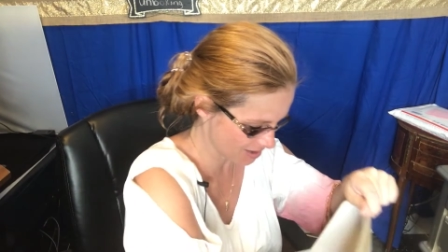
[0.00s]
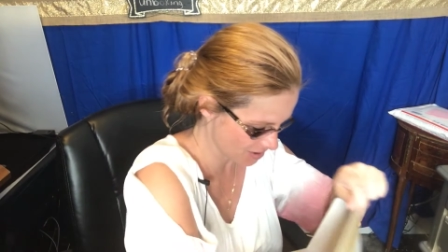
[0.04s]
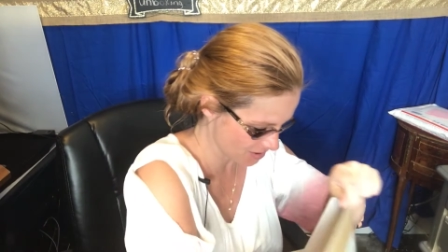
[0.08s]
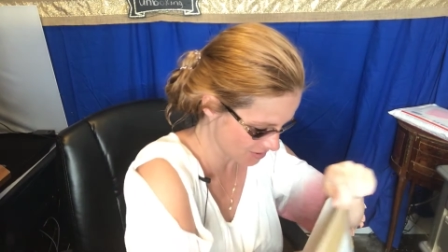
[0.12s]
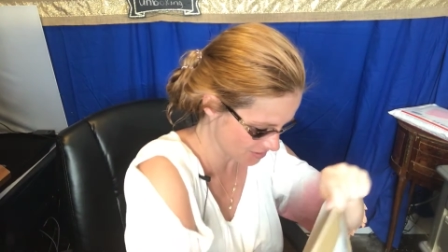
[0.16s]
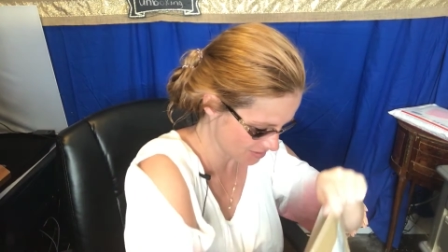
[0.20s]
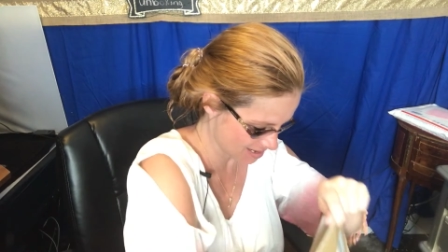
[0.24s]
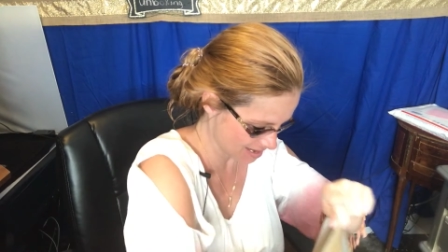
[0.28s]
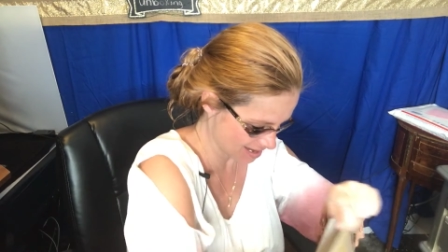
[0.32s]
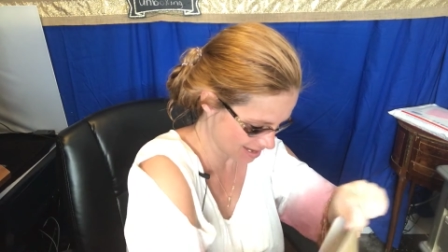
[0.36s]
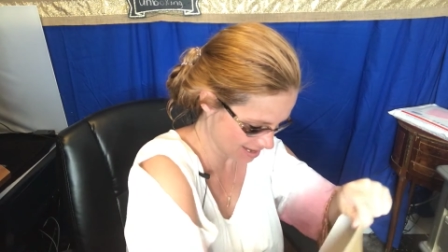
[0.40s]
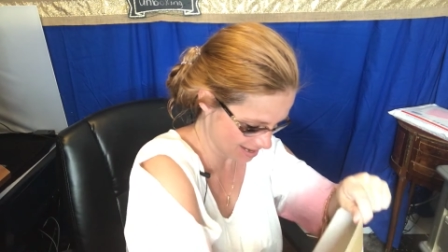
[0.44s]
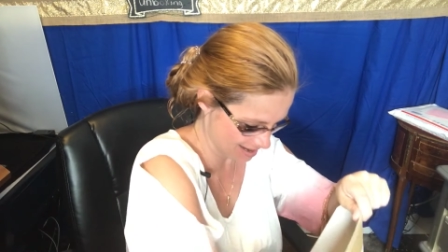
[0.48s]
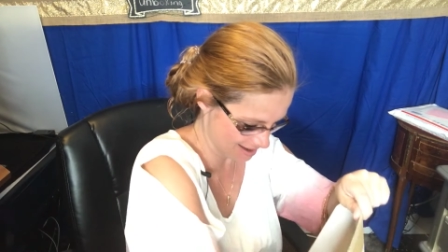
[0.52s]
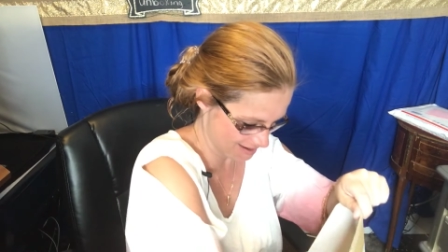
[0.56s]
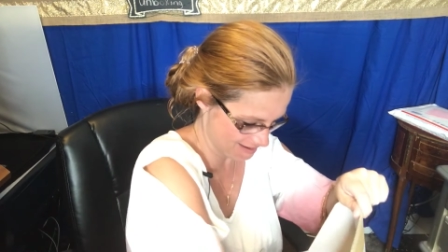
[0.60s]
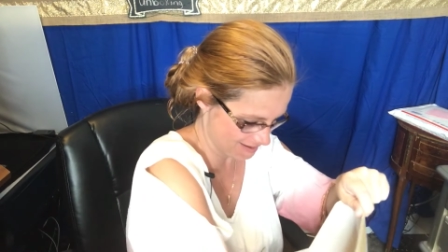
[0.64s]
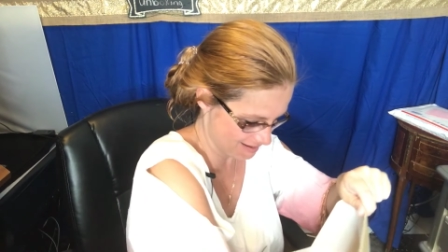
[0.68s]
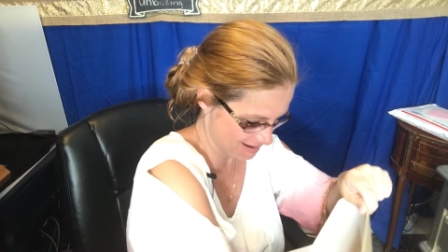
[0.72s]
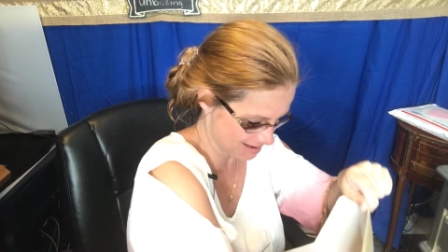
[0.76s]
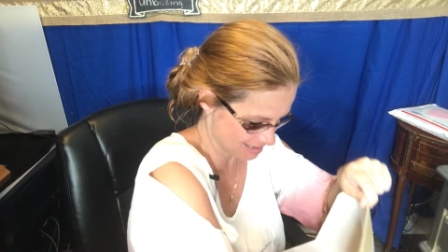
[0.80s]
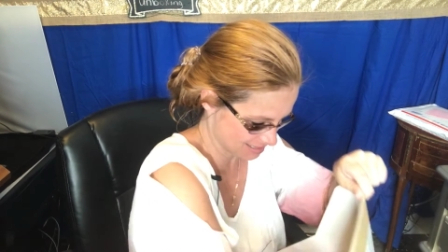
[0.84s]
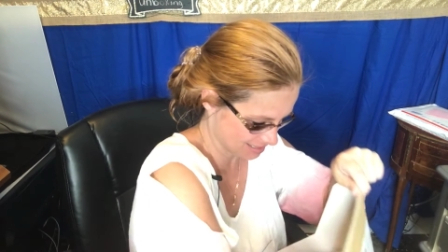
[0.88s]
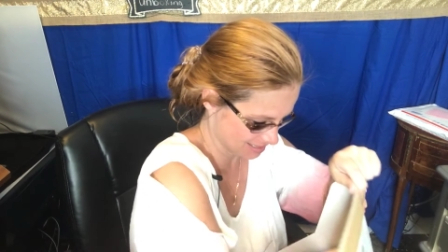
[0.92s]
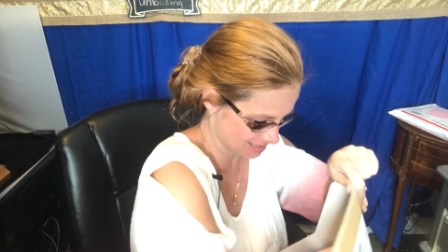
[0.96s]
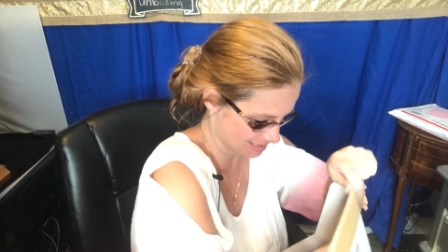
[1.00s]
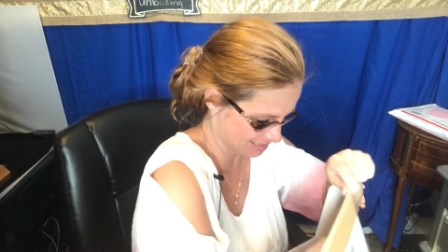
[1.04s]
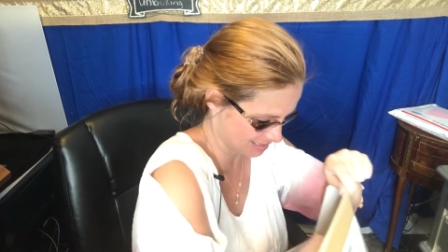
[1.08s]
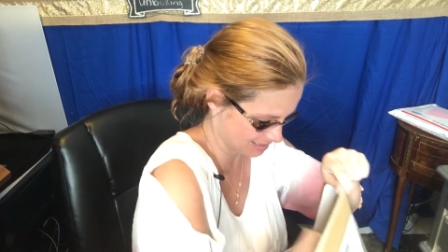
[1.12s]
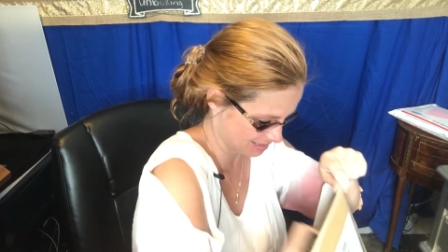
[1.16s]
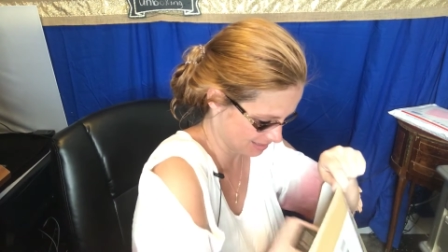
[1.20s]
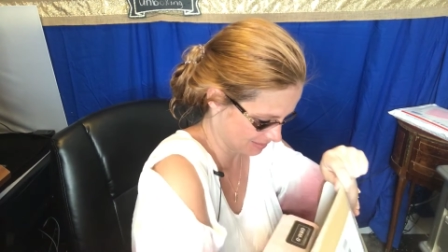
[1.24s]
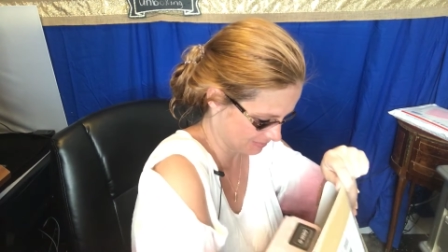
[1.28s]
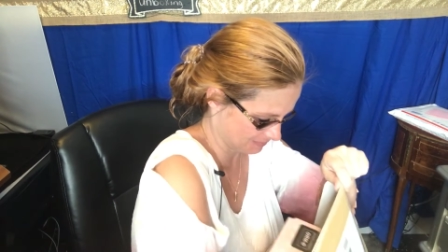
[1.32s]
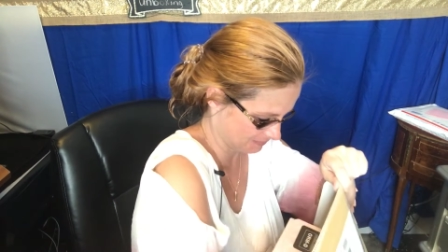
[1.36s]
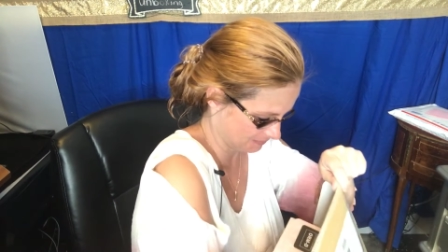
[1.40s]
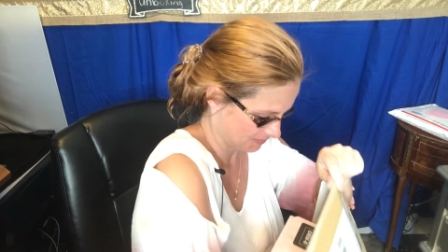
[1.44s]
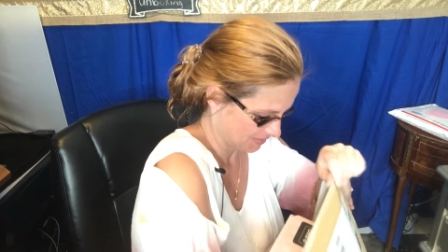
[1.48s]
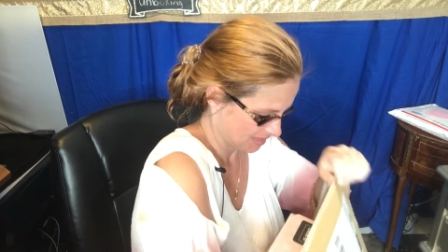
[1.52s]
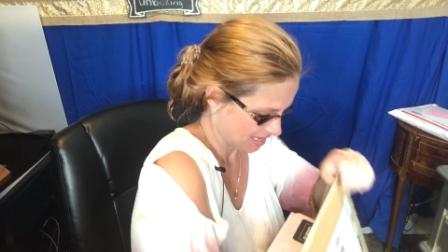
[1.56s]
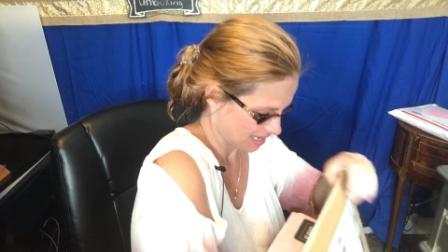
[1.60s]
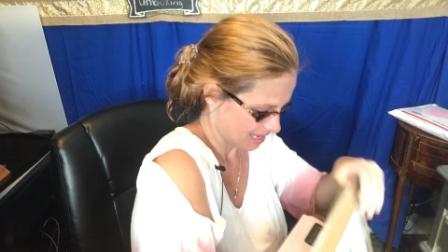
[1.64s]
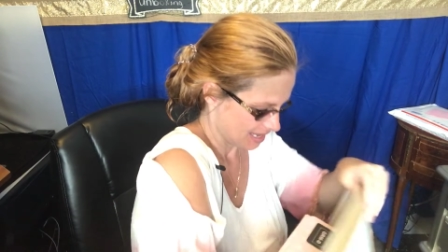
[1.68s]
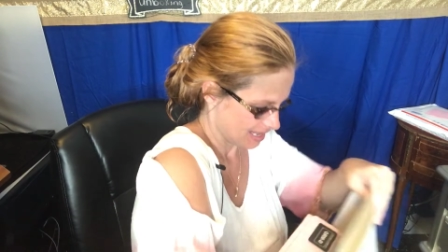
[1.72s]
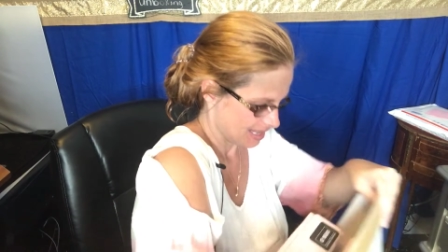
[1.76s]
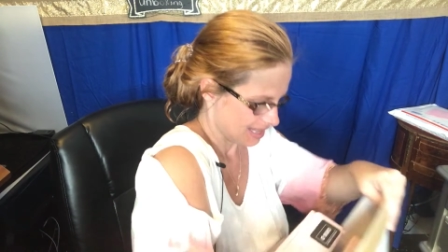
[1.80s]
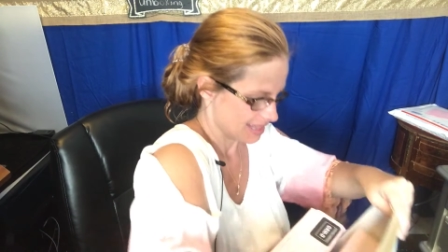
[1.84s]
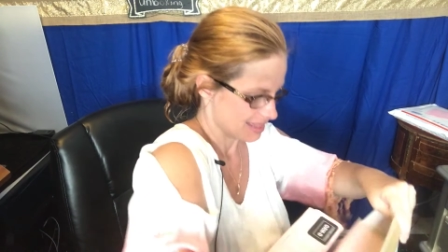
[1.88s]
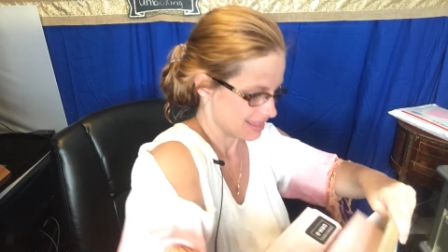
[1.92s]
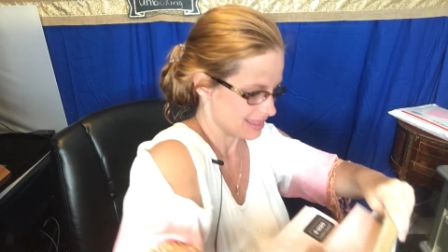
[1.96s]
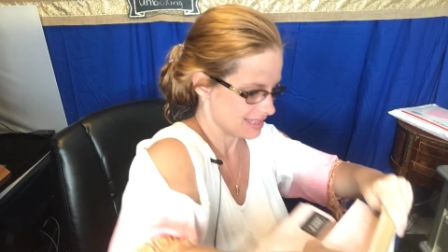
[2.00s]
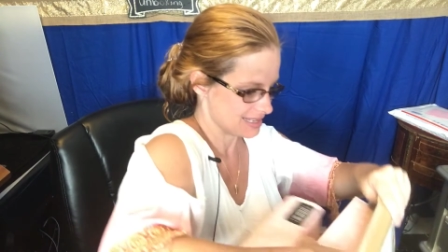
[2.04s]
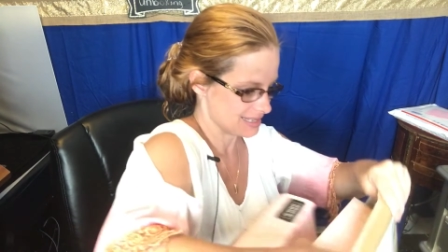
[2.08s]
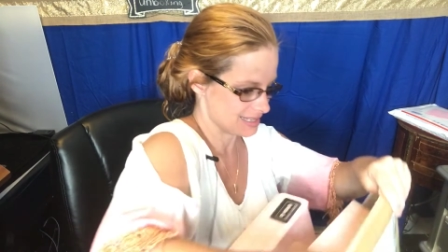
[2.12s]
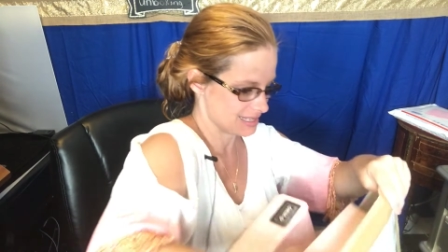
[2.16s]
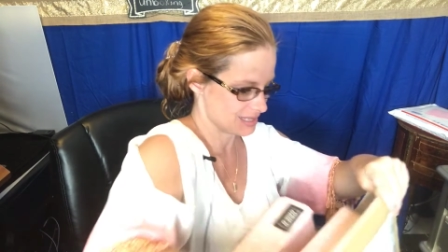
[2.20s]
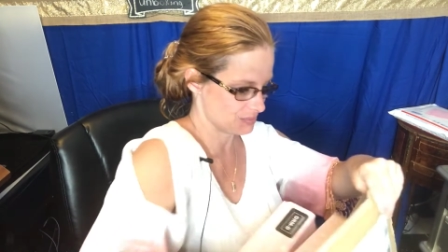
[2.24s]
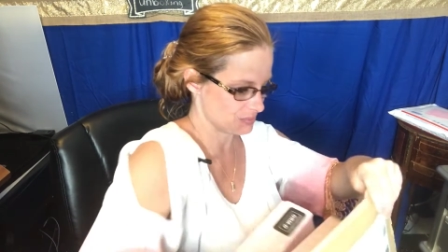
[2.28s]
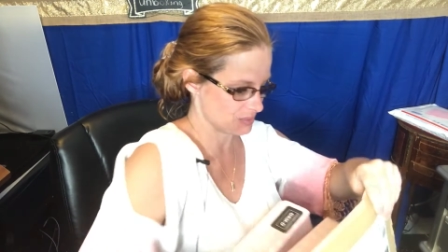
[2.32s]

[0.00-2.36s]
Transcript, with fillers: Okay, awesome. This